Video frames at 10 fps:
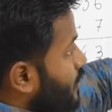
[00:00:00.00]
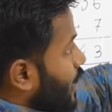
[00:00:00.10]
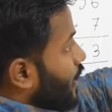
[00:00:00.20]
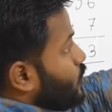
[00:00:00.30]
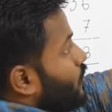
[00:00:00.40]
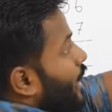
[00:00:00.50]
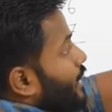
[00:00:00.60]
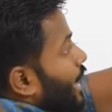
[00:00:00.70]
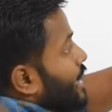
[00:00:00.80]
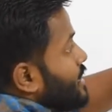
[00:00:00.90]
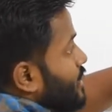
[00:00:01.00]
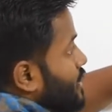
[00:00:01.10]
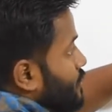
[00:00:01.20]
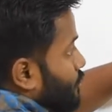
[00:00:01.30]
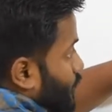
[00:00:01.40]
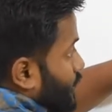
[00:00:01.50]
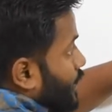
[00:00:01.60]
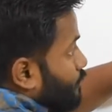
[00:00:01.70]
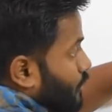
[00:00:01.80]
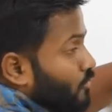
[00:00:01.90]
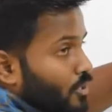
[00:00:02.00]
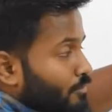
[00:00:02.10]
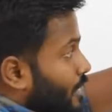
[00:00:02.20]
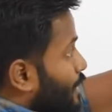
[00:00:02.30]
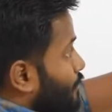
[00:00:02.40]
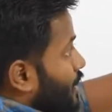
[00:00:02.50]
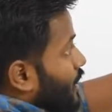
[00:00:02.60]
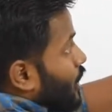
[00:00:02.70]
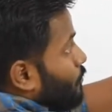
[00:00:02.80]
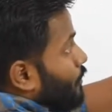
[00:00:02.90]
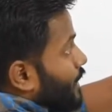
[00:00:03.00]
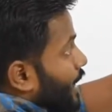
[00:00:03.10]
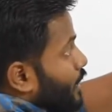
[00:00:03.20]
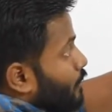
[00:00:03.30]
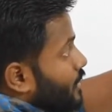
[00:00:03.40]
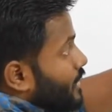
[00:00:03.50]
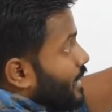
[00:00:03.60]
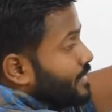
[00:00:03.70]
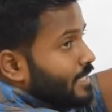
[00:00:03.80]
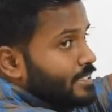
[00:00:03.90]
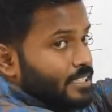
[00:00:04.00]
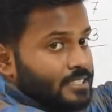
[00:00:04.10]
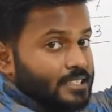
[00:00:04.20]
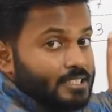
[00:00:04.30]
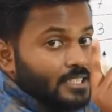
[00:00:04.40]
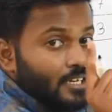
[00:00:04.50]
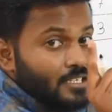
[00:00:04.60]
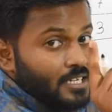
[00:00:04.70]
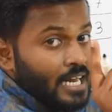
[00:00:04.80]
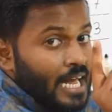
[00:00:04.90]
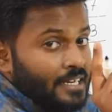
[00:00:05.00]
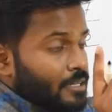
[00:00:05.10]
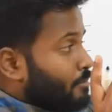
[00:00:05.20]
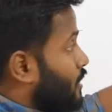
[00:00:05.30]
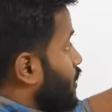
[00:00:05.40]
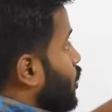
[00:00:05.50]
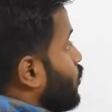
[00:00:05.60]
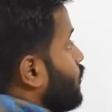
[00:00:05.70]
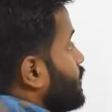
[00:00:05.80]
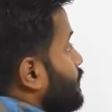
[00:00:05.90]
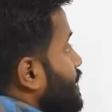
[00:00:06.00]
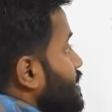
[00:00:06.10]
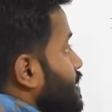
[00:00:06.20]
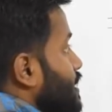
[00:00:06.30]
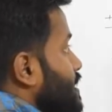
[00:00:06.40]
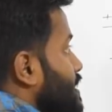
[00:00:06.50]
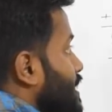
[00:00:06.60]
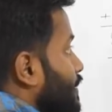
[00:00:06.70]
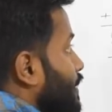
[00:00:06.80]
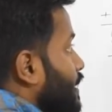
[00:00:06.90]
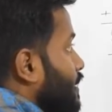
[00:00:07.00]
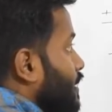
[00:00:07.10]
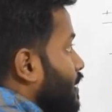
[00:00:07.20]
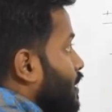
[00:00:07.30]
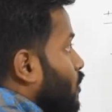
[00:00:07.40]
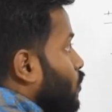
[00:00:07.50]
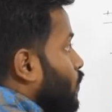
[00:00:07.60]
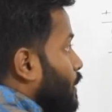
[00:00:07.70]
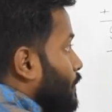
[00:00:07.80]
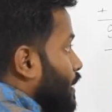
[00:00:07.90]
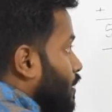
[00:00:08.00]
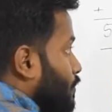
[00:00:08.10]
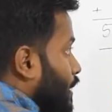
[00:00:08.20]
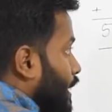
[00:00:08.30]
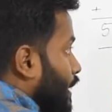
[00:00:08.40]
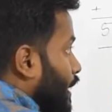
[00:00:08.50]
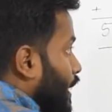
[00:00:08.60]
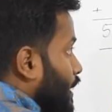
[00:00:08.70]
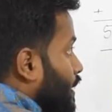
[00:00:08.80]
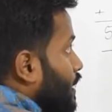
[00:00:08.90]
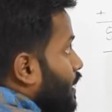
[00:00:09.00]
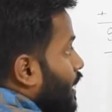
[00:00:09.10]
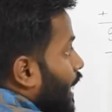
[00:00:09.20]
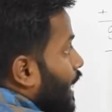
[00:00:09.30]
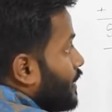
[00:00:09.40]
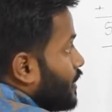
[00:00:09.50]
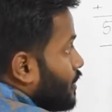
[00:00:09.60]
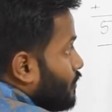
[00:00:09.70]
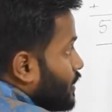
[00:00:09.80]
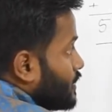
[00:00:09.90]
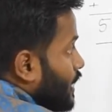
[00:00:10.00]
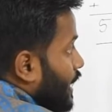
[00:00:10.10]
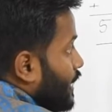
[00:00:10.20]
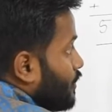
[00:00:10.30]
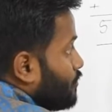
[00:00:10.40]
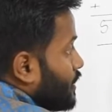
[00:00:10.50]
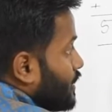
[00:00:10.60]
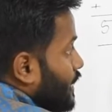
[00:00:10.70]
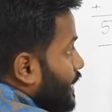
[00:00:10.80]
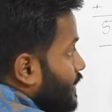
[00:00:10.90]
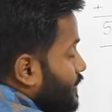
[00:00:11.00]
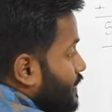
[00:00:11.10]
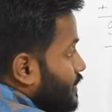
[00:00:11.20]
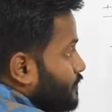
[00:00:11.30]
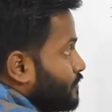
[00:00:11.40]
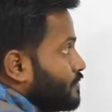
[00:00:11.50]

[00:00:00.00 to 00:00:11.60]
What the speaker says: I should write as it is, for example, for time being. But 8 plus 8, 16. 16 is a carry number, which means this 7 will become 8. And here what is the end number? 86.